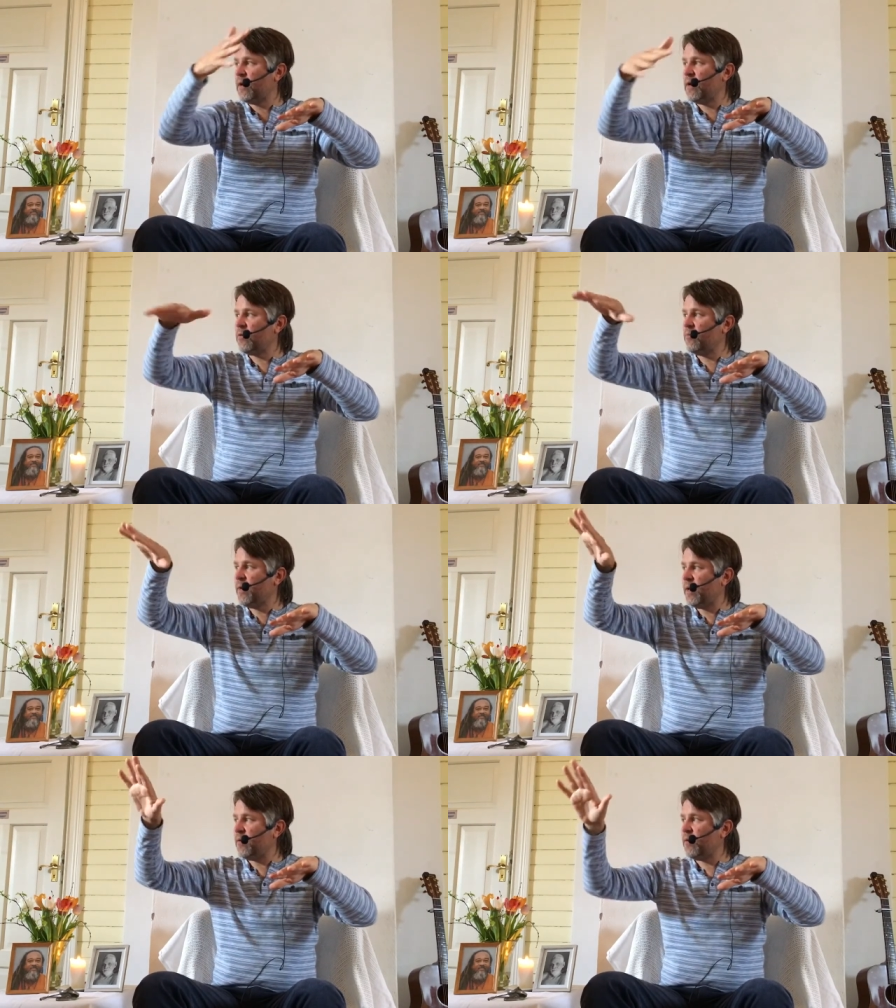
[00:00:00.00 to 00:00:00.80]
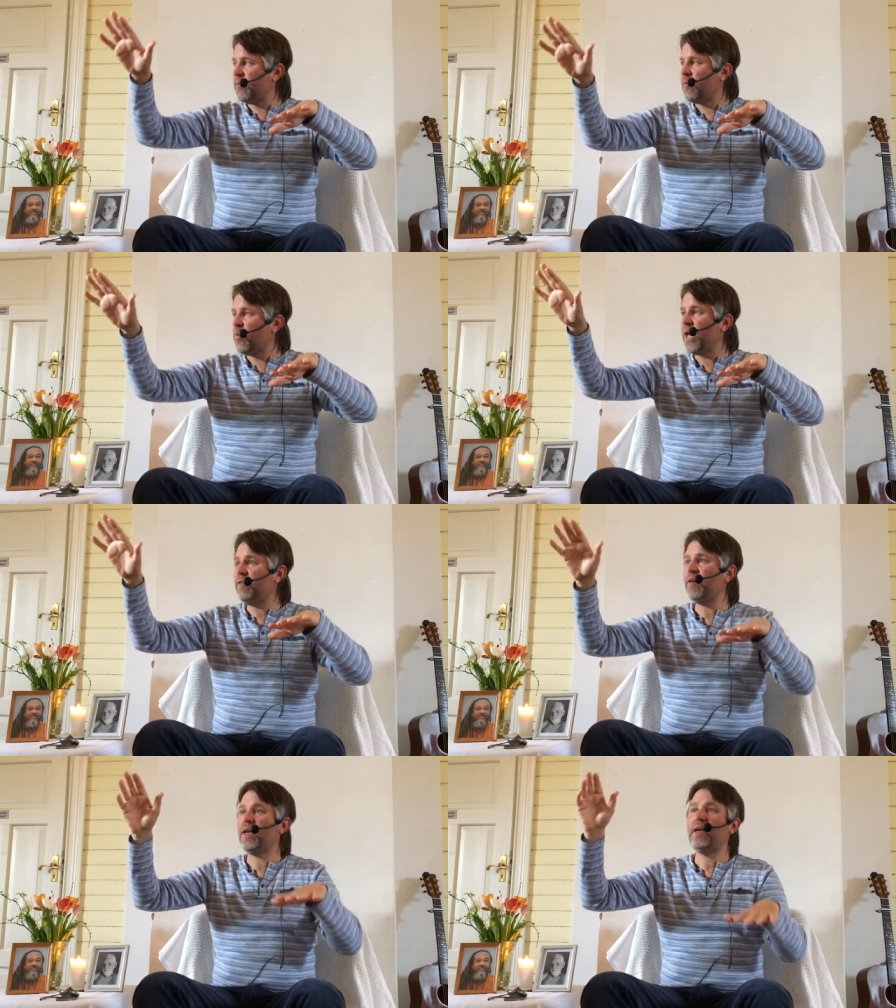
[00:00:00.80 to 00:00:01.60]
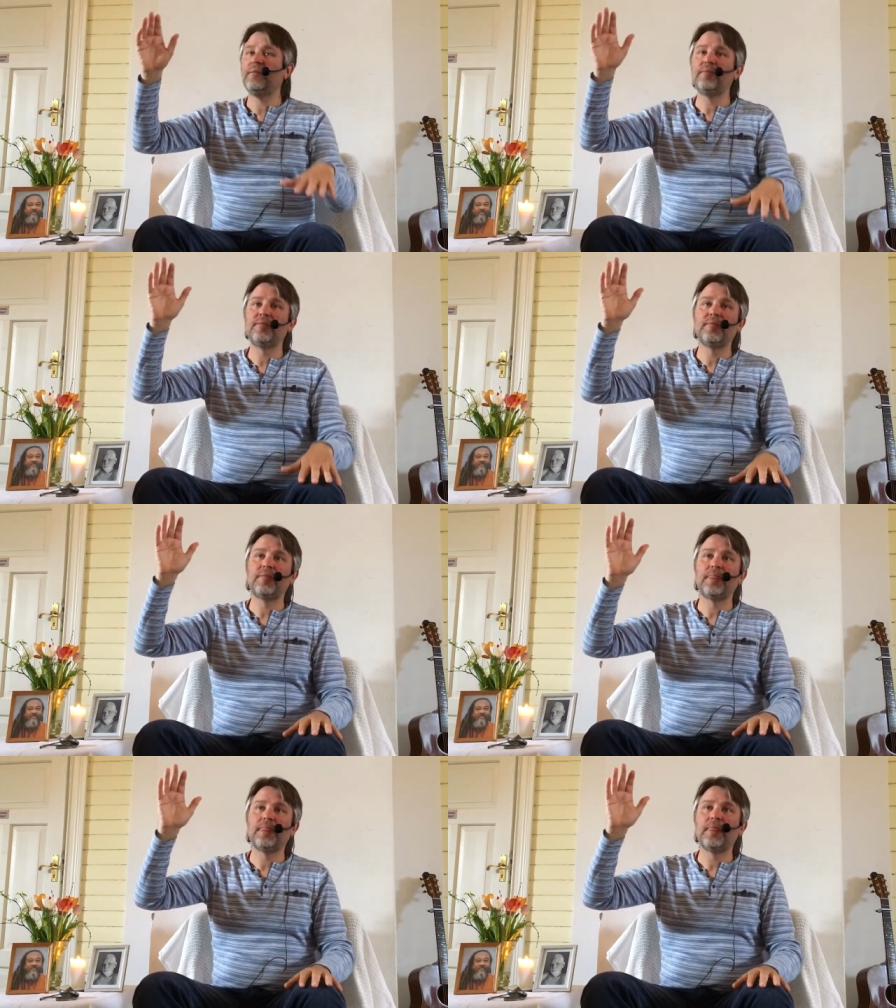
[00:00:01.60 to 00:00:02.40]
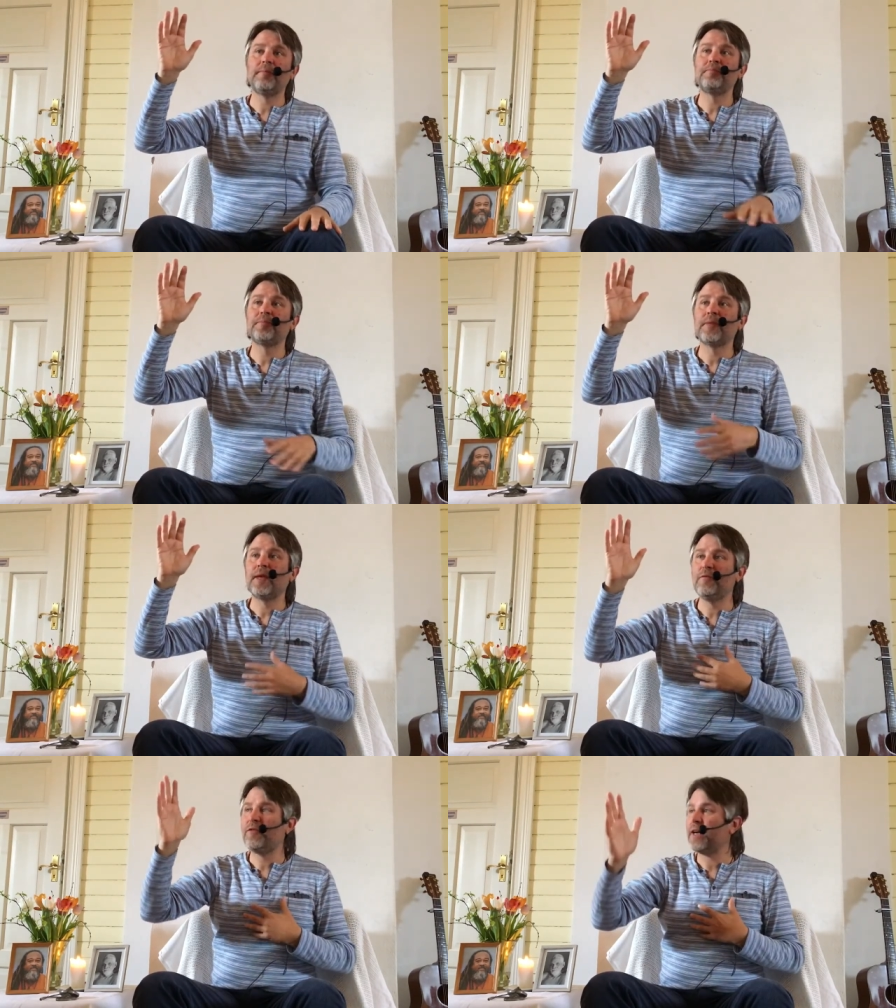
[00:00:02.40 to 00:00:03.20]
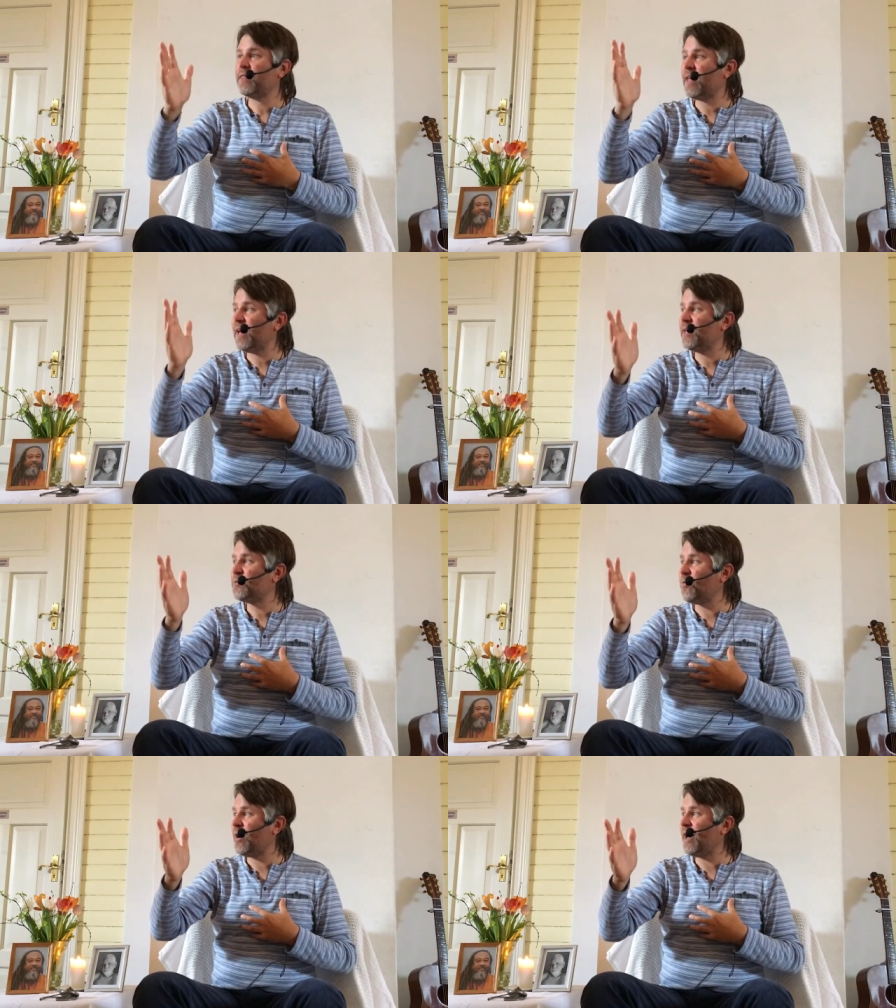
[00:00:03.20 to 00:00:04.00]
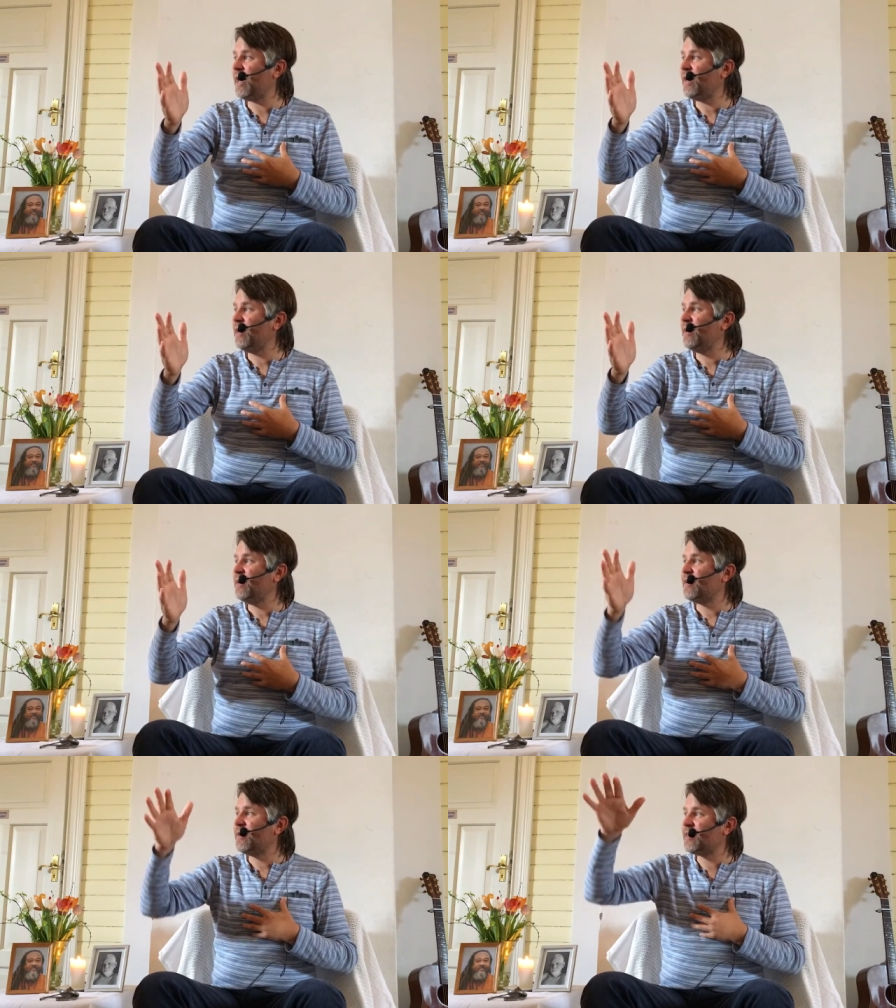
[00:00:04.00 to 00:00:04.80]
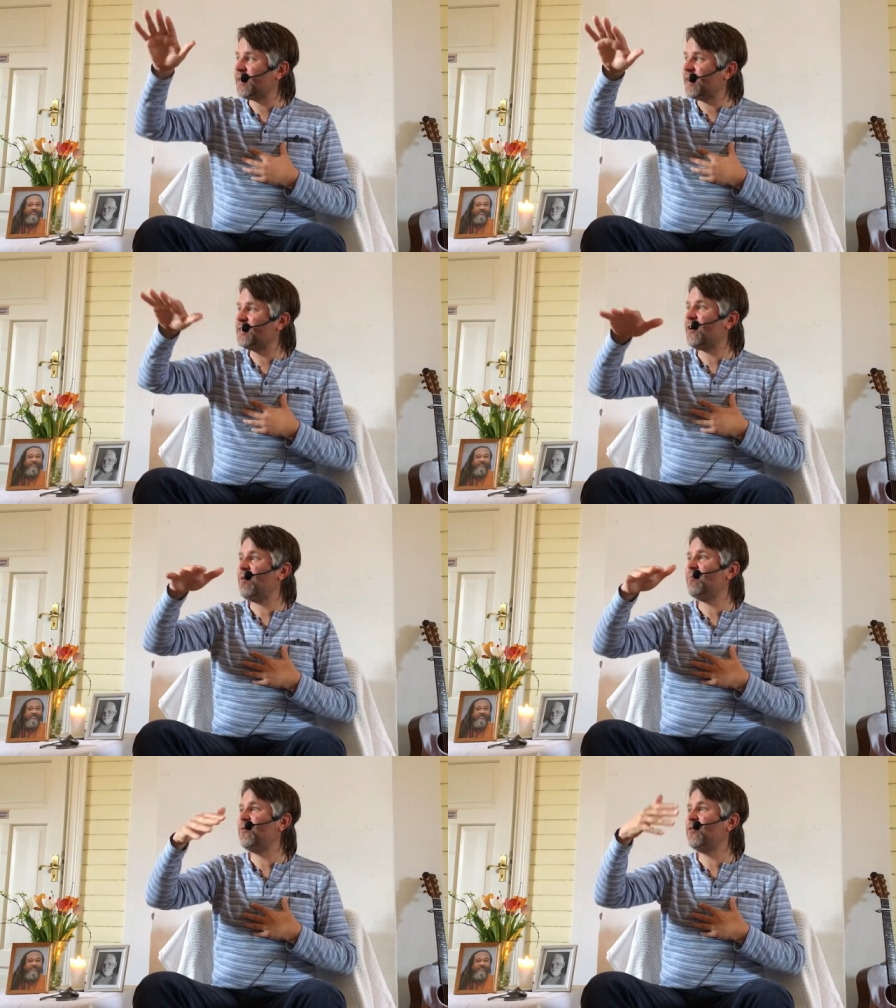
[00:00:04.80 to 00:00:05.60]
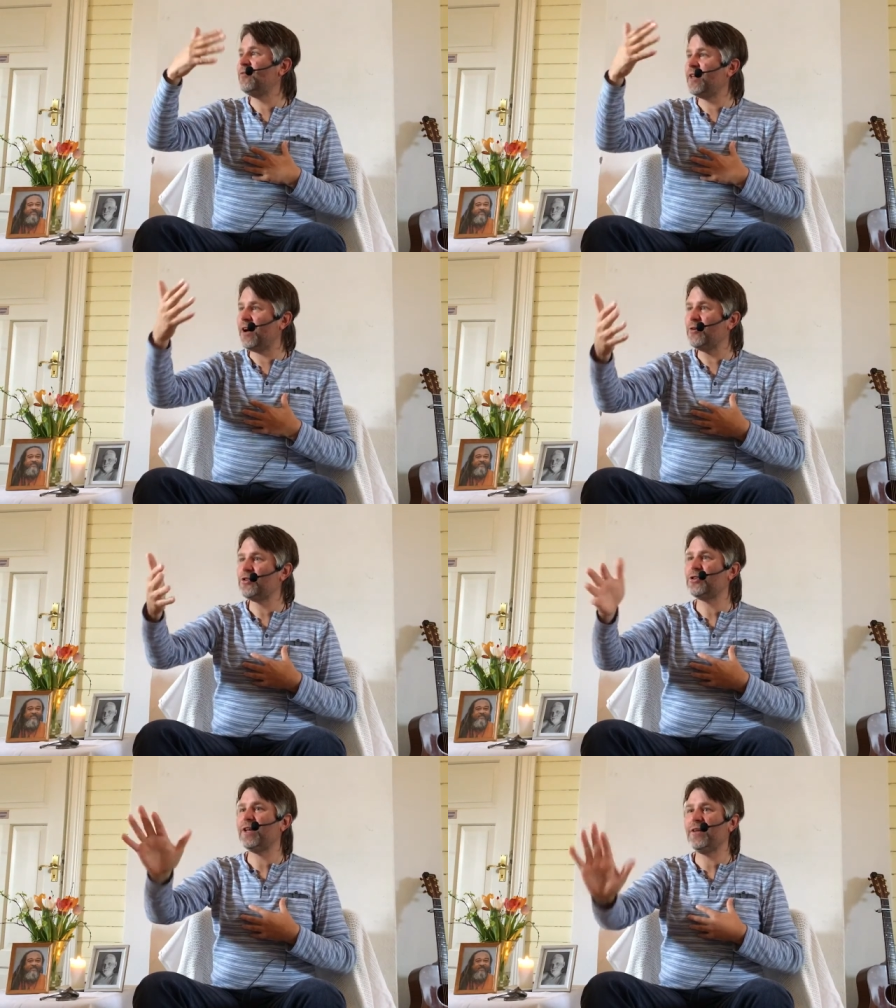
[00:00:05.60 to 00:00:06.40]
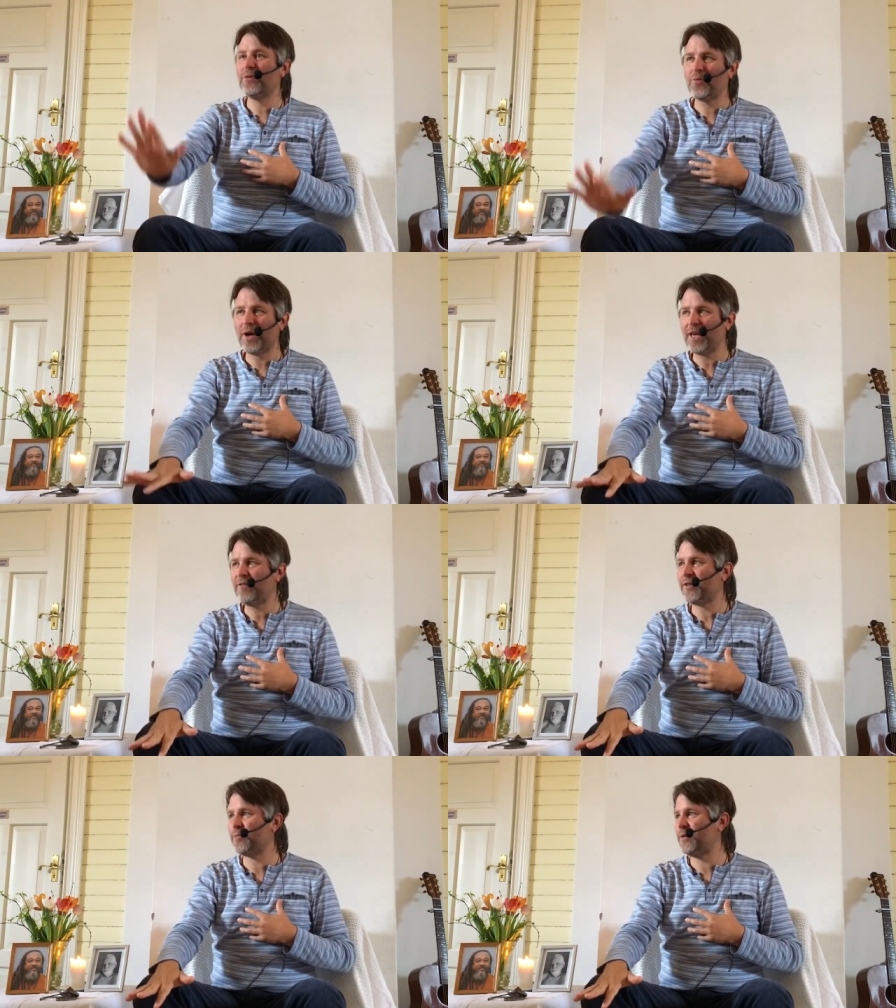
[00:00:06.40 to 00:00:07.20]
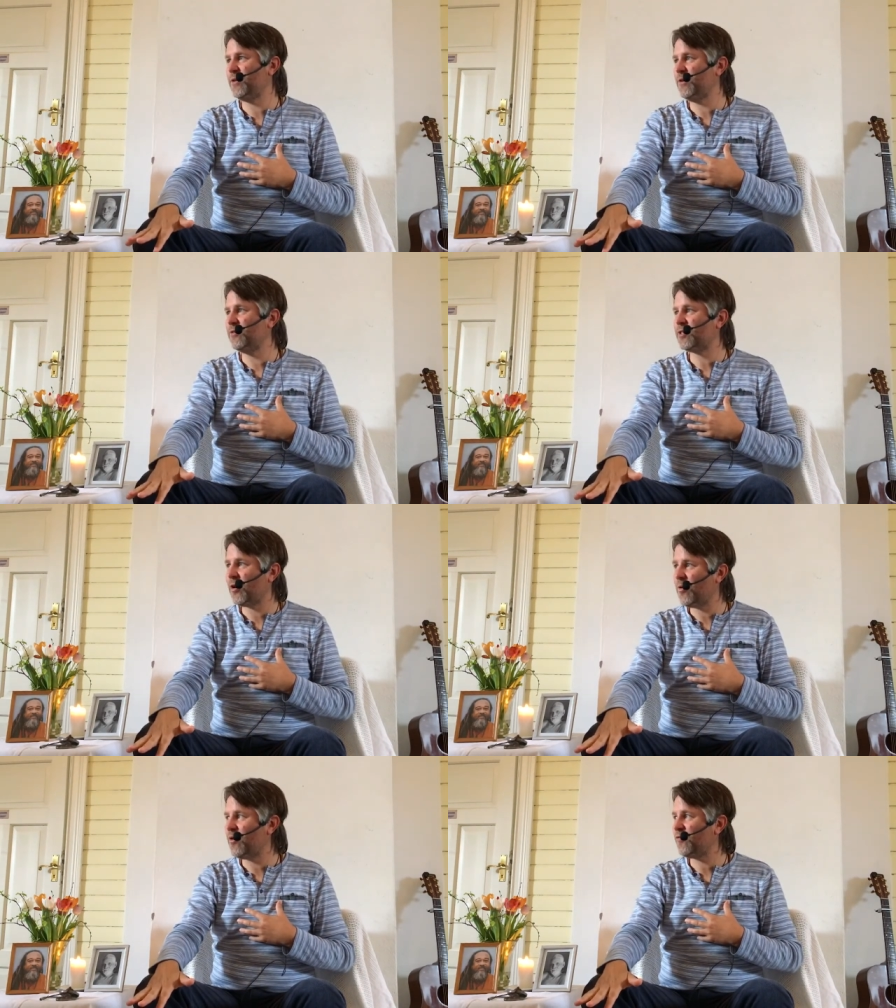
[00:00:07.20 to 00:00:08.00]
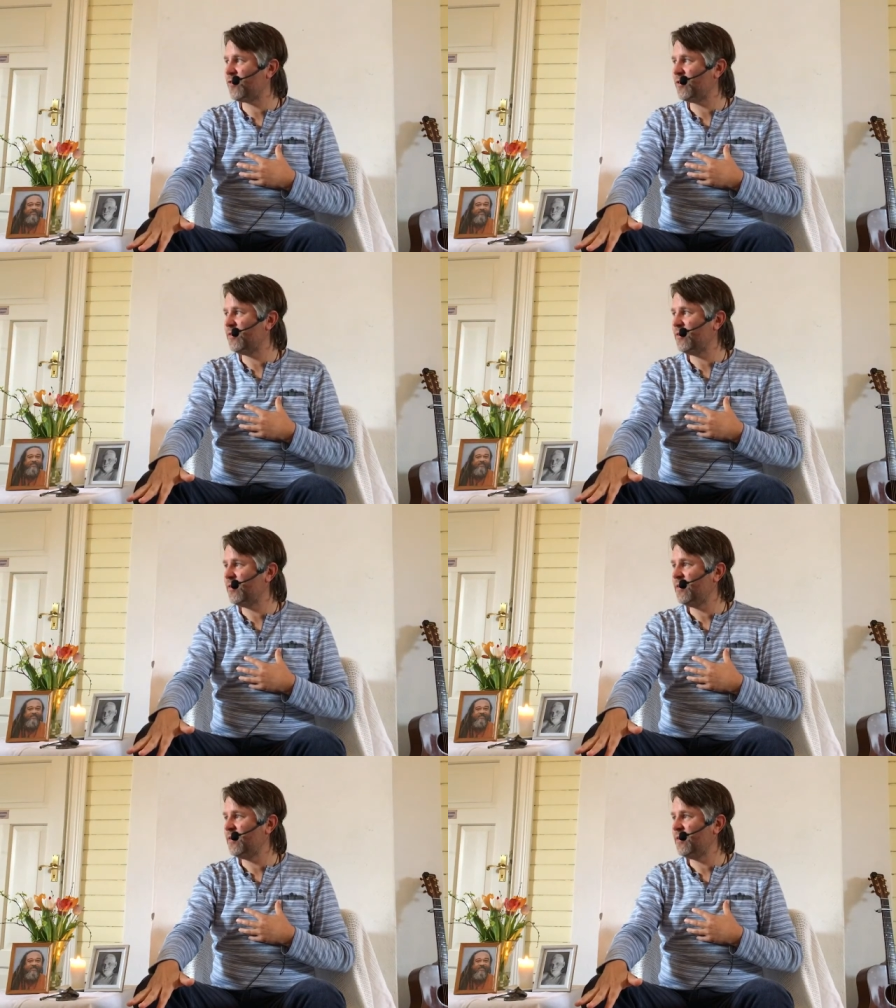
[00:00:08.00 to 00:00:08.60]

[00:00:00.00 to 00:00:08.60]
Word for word: a little bit wavy. In fact, that is why this example of the ocean and the wave has been used so often